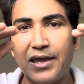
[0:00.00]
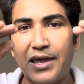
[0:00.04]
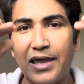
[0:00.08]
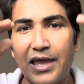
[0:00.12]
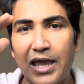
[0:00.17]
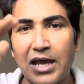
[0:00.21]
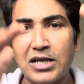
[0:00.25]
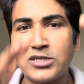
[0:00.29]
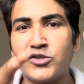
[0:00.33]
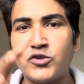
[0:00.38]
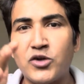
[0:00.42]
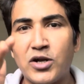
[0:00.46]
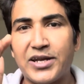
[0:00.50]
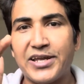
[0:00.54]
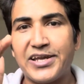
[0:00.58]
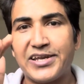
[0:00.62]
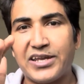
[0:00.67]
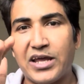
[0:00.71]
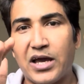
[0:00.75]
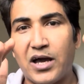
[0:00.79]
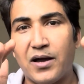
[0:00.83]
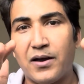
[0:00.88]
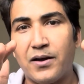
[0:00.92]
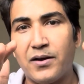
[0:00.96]
actual
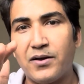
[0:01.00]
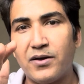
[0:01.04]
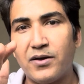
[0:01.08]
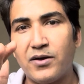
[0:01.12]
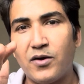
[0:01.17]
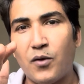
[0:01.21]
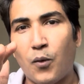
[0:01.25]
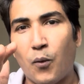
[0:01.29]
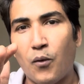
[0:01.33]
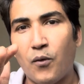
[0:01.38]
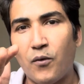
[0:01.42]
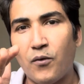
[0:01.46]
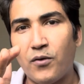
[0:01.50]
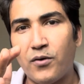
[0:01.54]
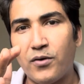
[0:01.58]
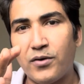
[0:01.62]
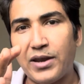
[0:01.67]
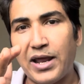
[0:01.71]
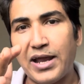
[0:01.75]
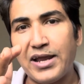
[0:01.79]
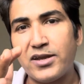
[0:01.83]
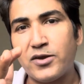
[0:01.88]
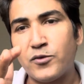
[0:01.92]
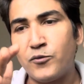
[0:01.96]
data,
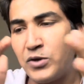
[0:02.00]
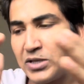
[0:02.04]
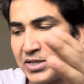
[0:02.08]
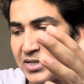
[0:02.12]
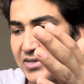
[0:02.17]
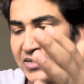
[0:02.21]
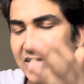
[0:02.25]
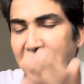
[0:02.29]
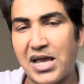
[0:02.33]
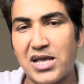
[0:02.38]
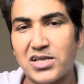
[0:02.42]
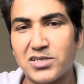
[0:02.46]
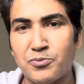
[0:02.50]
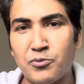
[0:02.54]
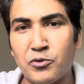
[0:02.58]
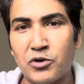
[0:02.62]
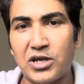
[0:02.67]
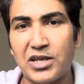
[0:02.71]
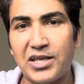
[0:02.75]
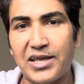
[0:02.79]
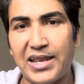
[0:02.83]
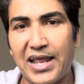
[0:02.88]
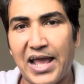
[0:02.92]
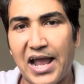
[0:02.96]
right, with transport
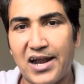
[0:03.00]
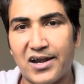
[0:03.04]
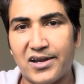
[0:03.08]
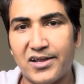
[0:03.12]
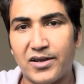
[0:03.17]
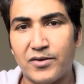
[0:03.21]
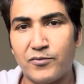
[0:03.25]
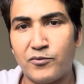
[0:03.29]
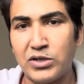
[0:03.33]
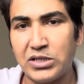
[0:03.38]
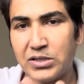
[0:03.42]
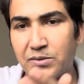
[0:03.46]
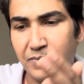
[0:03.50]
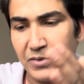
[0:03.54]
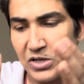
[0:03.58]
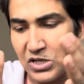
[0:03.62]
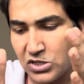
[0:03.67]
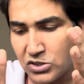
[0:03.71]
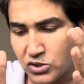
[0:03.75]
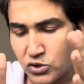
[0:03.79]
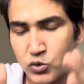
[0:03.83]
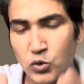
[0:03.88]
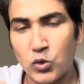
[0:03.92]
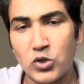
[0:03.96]
layer header, with
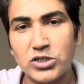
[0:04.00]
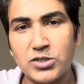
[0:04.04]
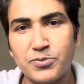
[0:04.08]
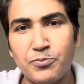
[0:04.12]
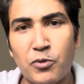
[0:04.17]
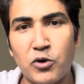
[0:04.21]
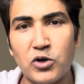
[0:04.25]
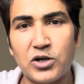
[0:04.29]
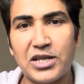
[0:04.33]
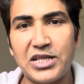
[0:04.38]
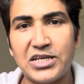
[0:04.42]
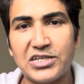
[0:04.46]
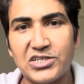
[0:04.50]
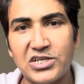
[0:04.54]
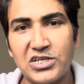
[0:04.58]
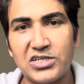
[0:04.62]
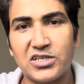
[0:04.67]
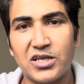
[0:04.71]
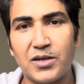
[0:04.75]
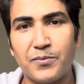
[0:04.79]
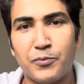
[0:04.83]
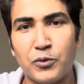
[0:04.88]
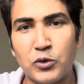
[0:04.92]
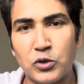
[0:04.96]
source port,
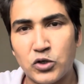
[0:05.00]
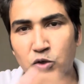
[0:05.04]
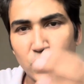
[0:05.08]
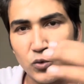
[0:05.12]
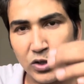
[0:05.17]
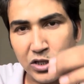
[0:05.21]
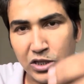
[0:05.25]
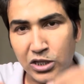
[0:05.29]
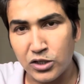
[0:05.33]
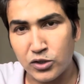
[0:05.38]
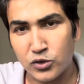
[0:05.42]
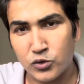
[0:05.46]
destination port to, a,